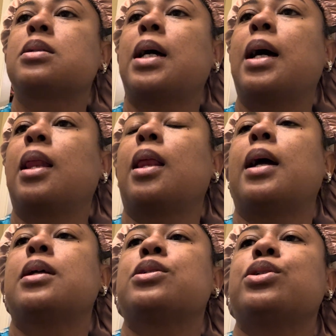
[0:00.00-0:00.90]
I
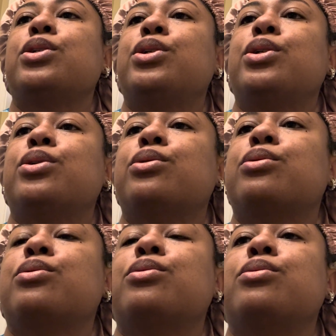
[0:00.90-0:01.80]
like to
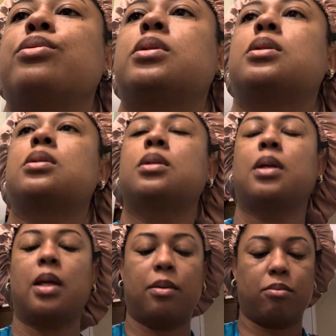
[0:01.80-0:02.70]
use
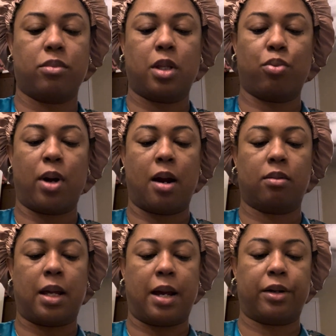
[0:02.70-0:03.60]
the brow
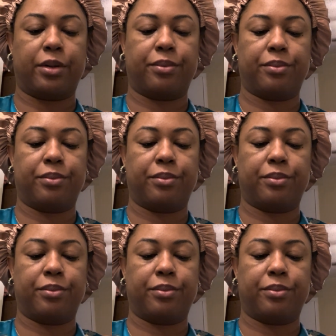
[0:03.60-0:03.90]
liner.